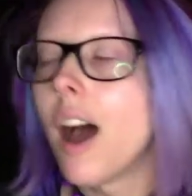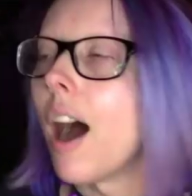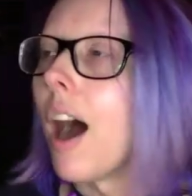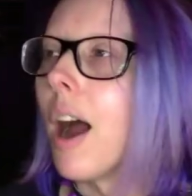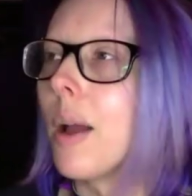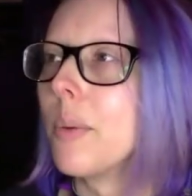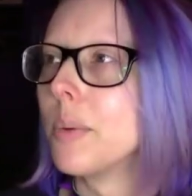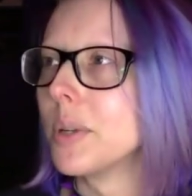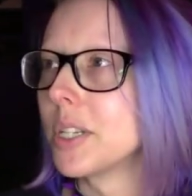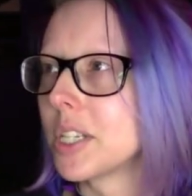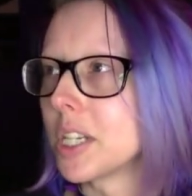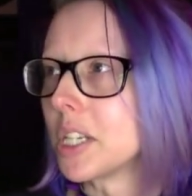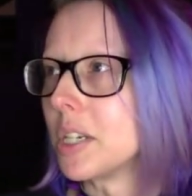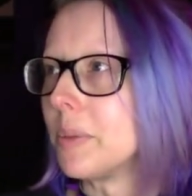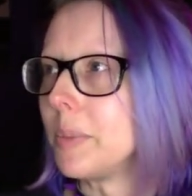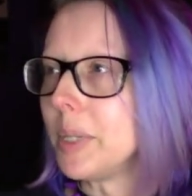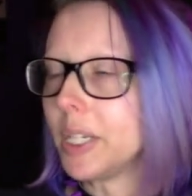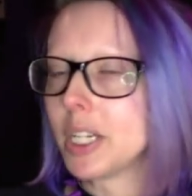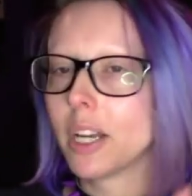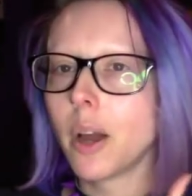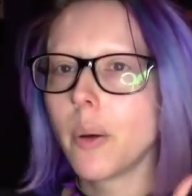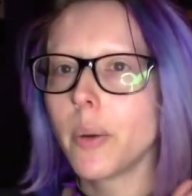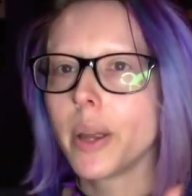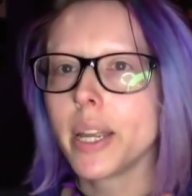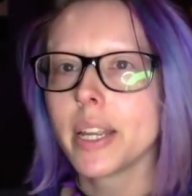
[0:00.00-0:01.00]
I was going to be
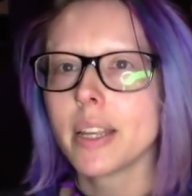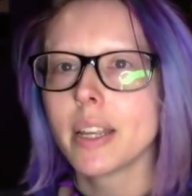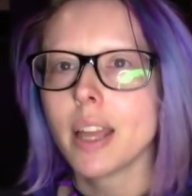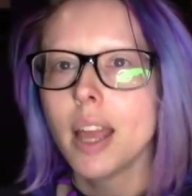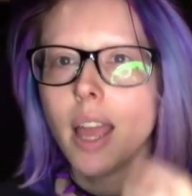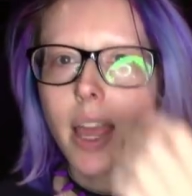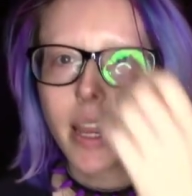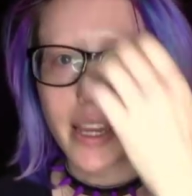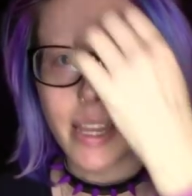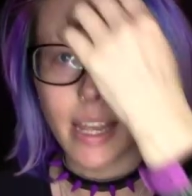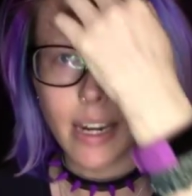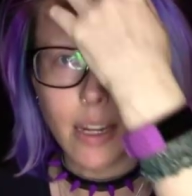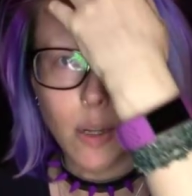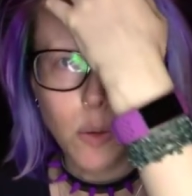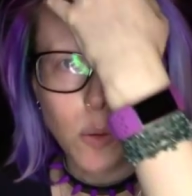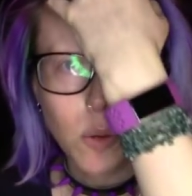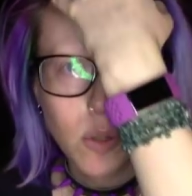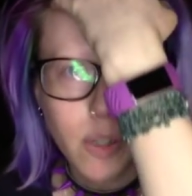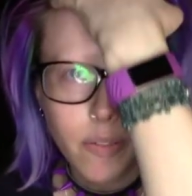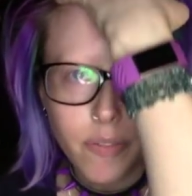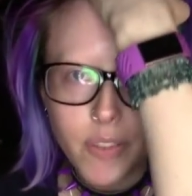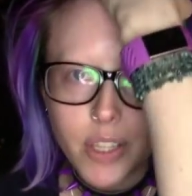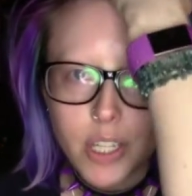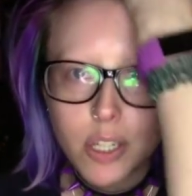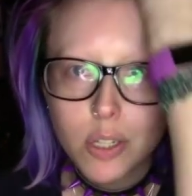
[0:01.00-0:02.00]
going, getting
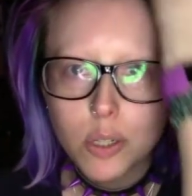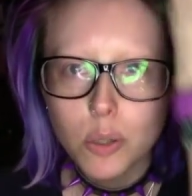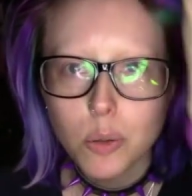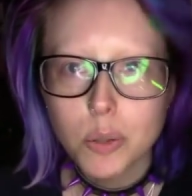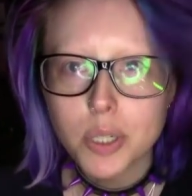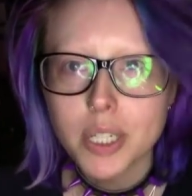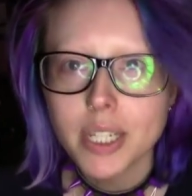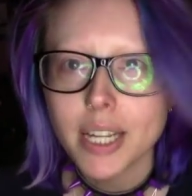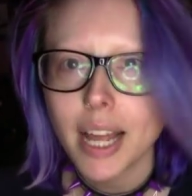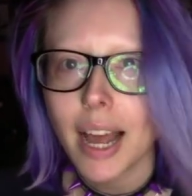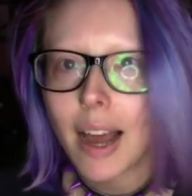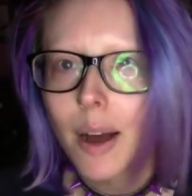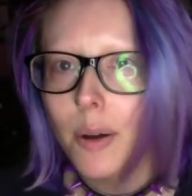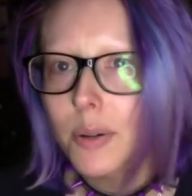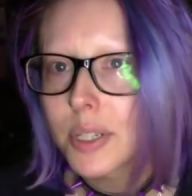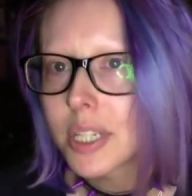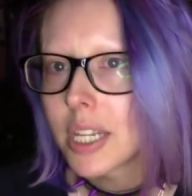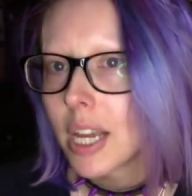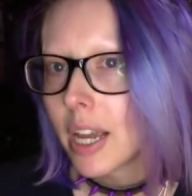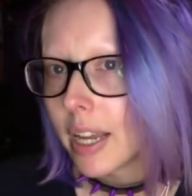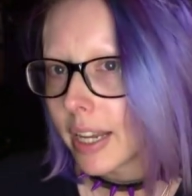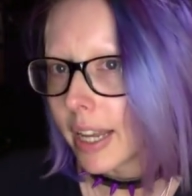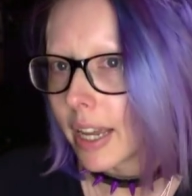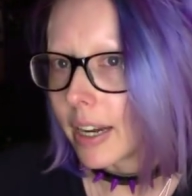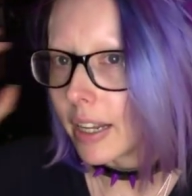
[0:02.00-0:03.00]
all of this sorted out,
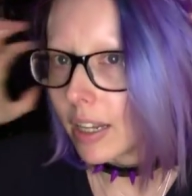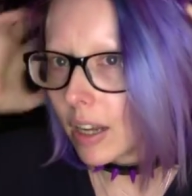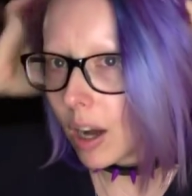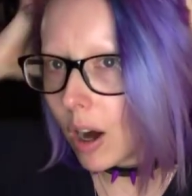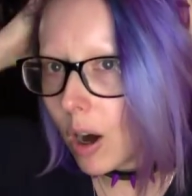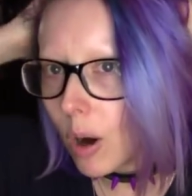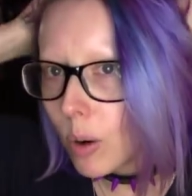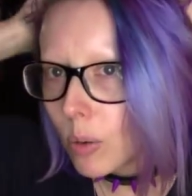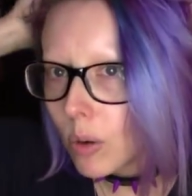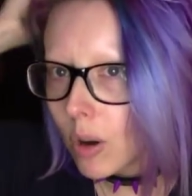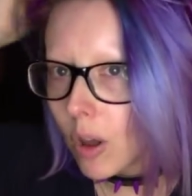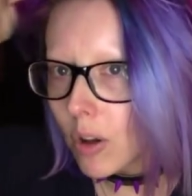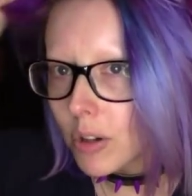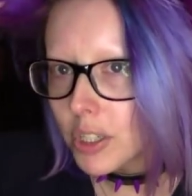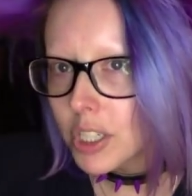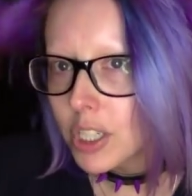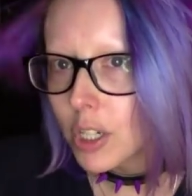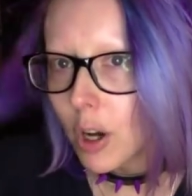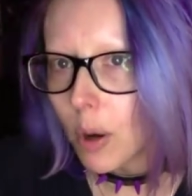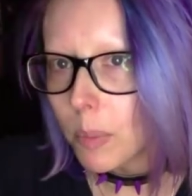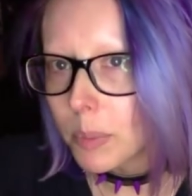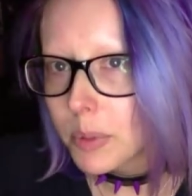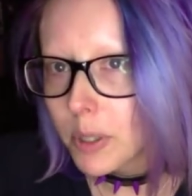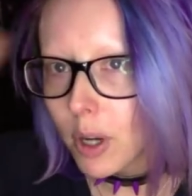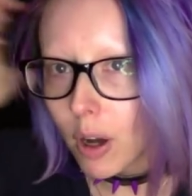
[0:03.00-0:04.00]
getting a whole lot
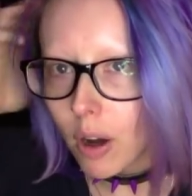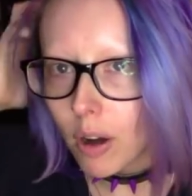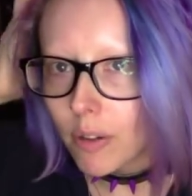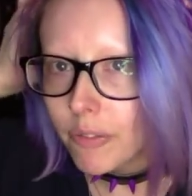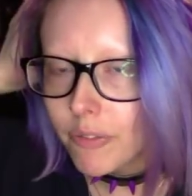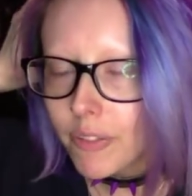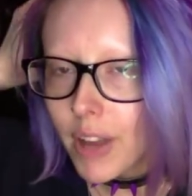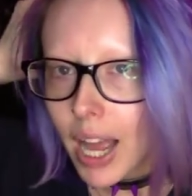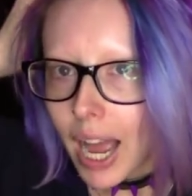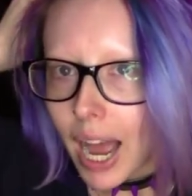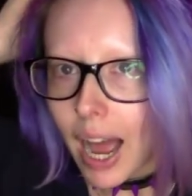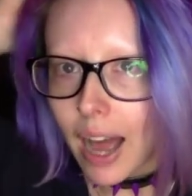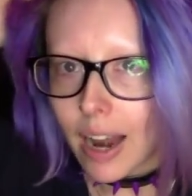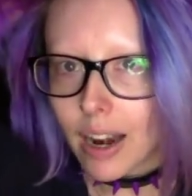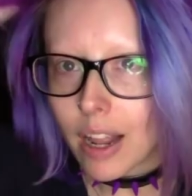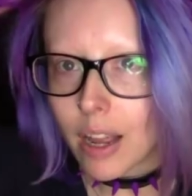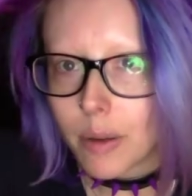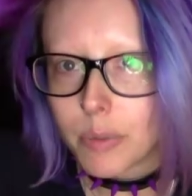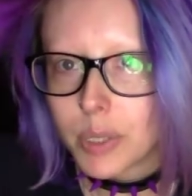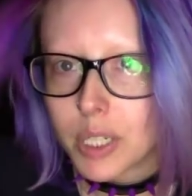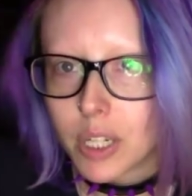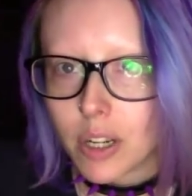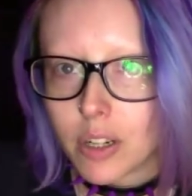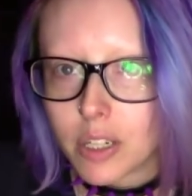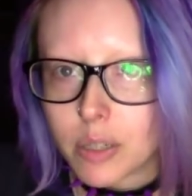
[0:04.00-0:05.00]
chopped off, and I
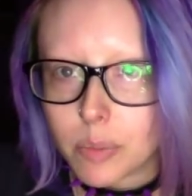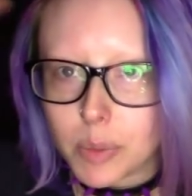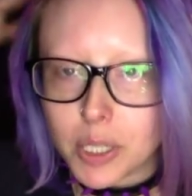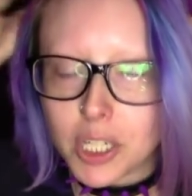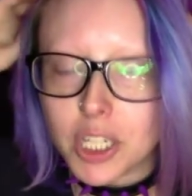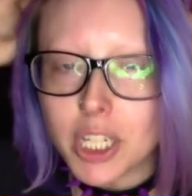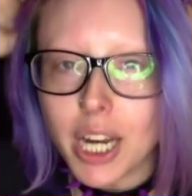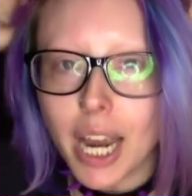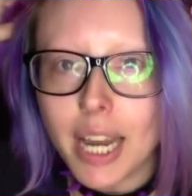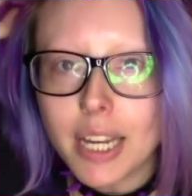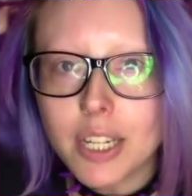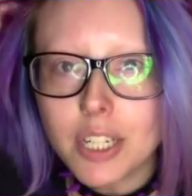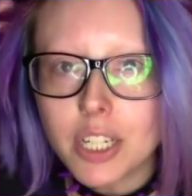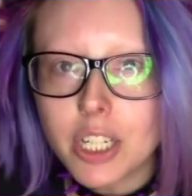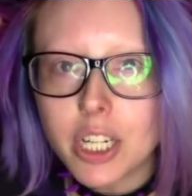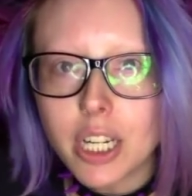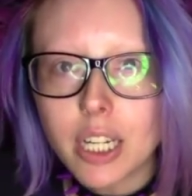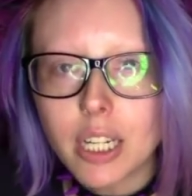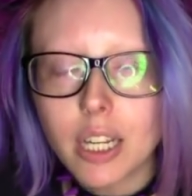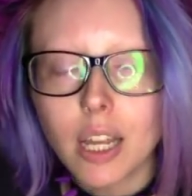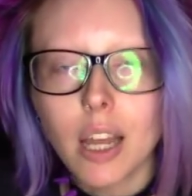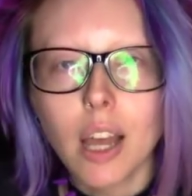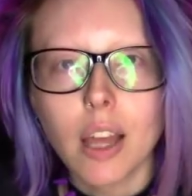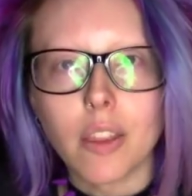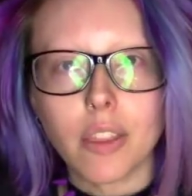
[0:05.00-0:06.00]
was going to be
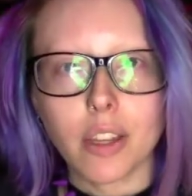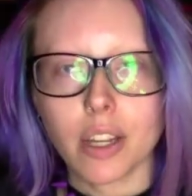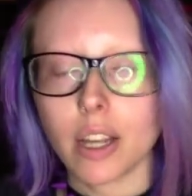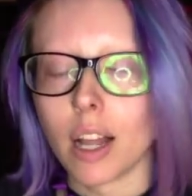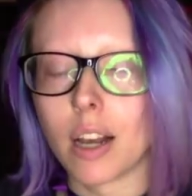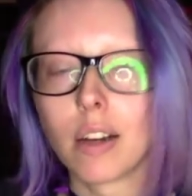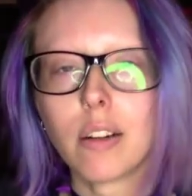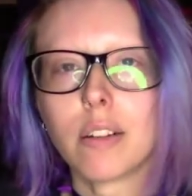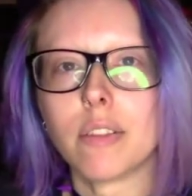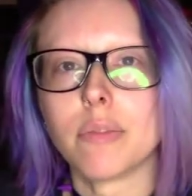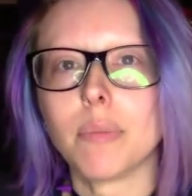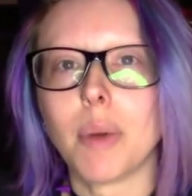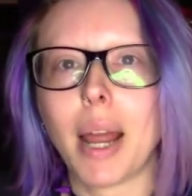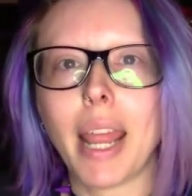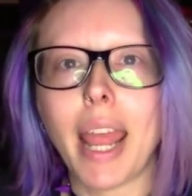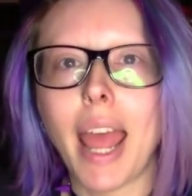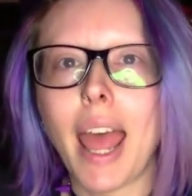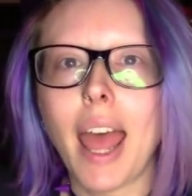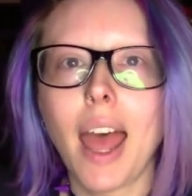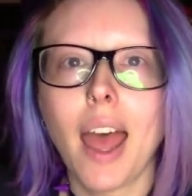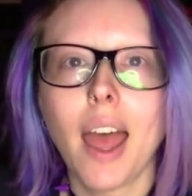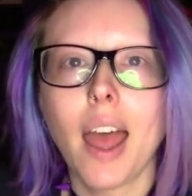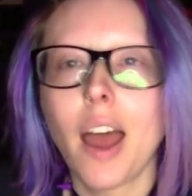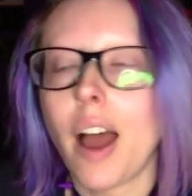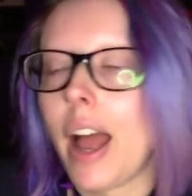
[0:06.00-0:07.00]
changing the colour of my
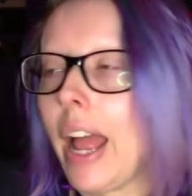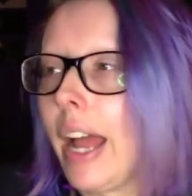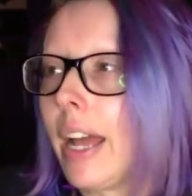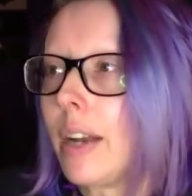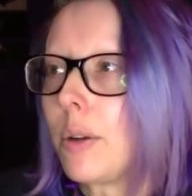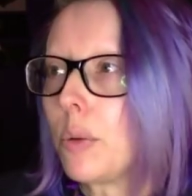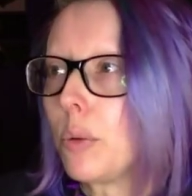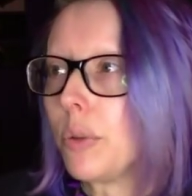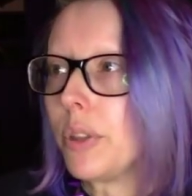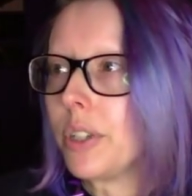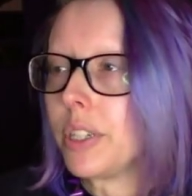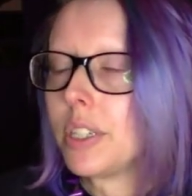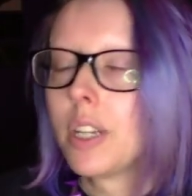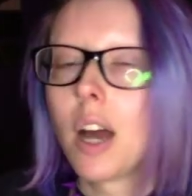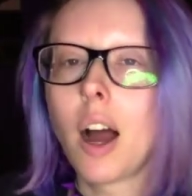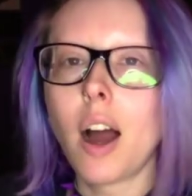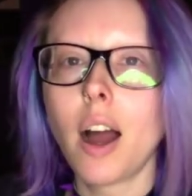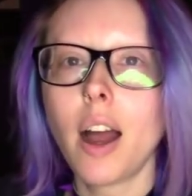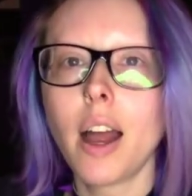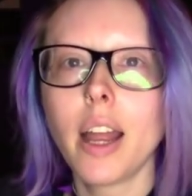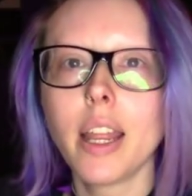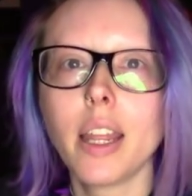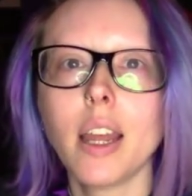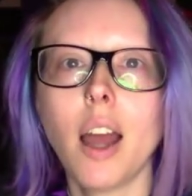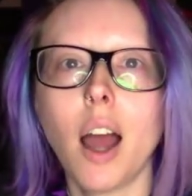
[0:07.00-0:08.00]
hair. I had all the
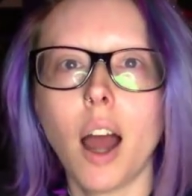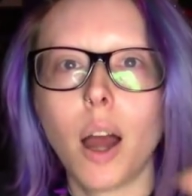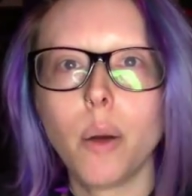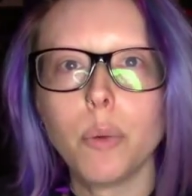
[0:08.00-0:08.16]
dye.